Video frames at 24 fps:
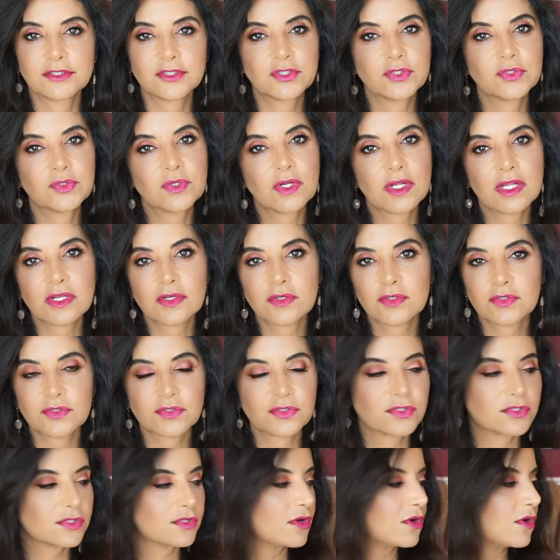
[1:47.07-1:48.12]
two
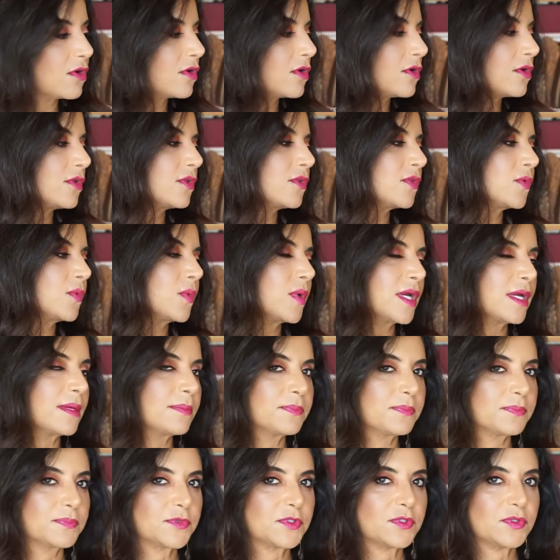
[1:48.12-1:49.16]
dollars all the way
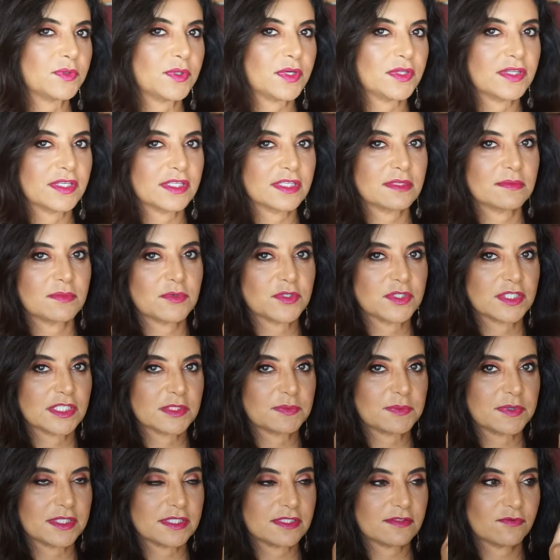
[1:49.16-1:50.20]
up to I think the most
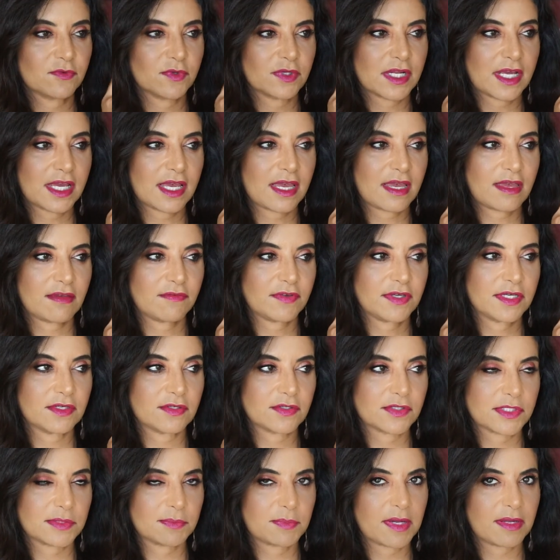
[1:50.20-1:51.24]
expensive one I have
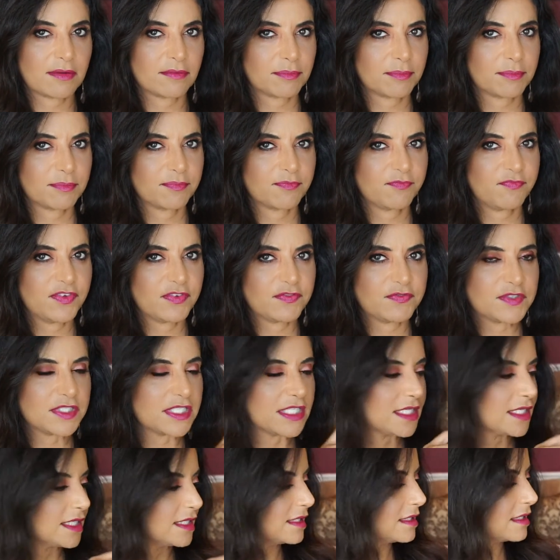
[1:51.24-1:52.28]
here is about
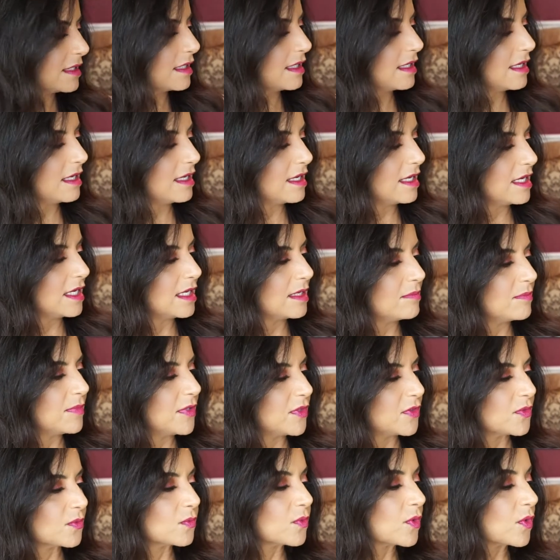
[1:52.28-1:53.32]
15
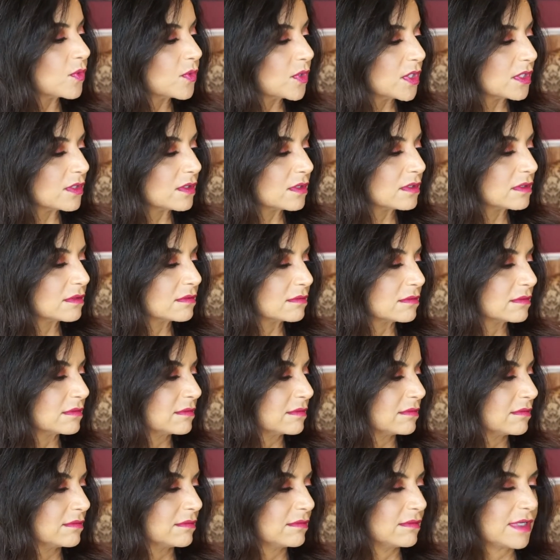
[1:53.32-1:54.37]
but the Rodial,
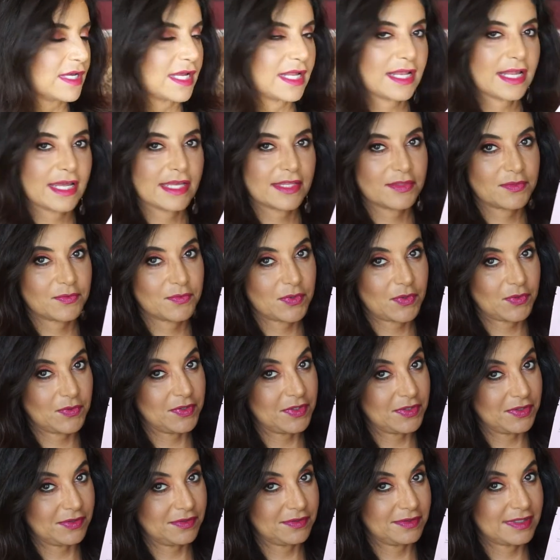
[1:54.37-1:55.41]
I like the
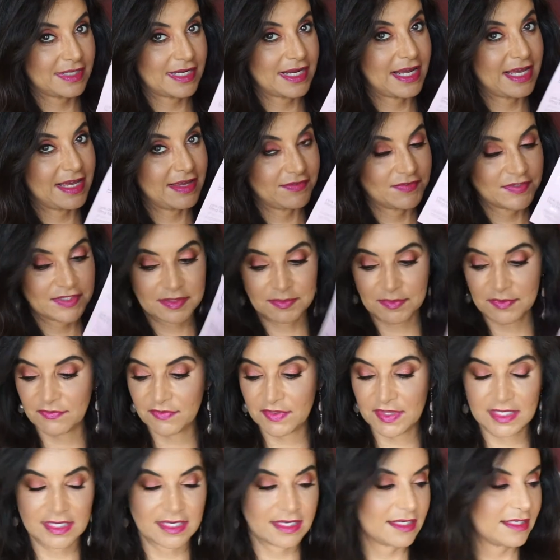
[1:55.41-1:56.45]
Rodial. I have some
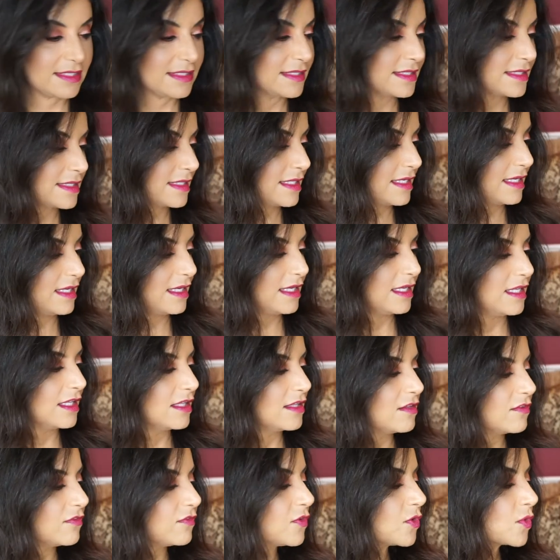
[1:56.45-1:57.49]
of these.
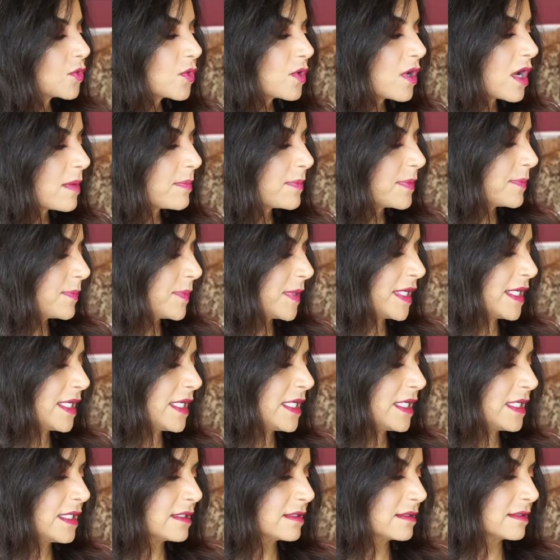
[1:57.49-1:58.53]
The
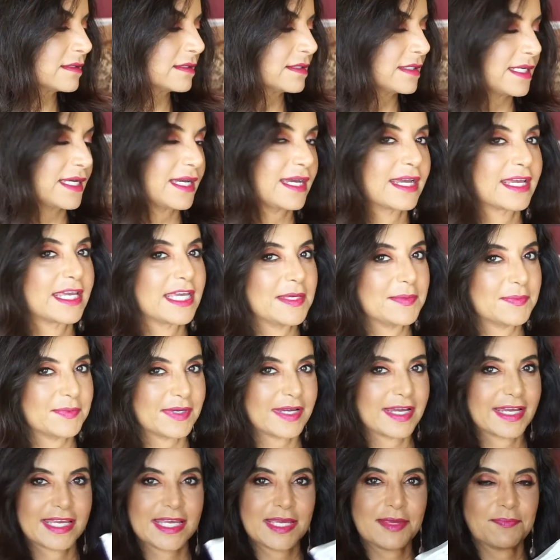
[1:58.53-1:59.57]
Florapy. I keep
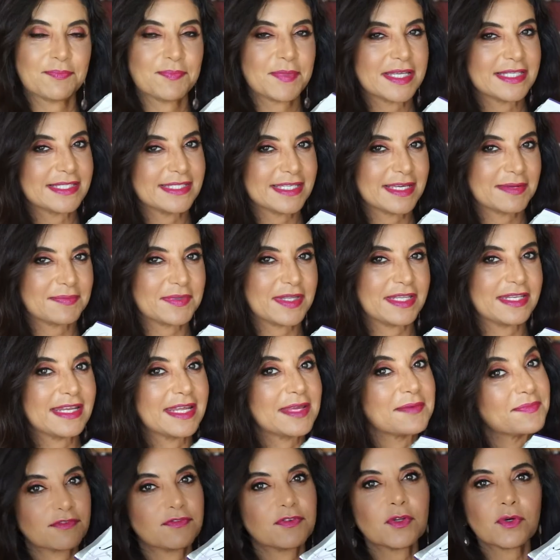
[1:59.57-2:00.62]
I keep messing up that
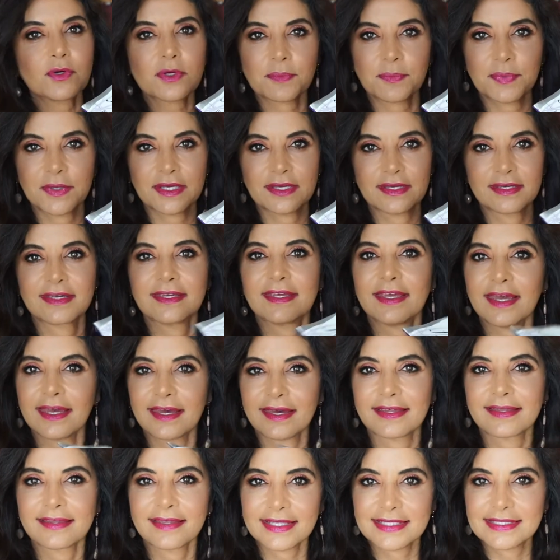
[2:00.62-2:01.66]
name. The
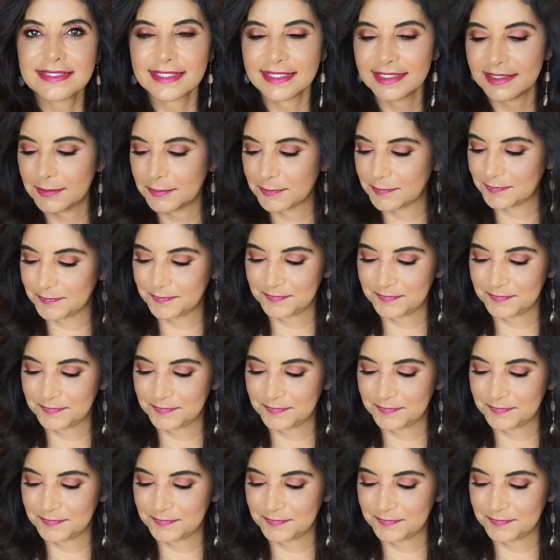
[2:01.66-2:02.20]
yeah, that's it.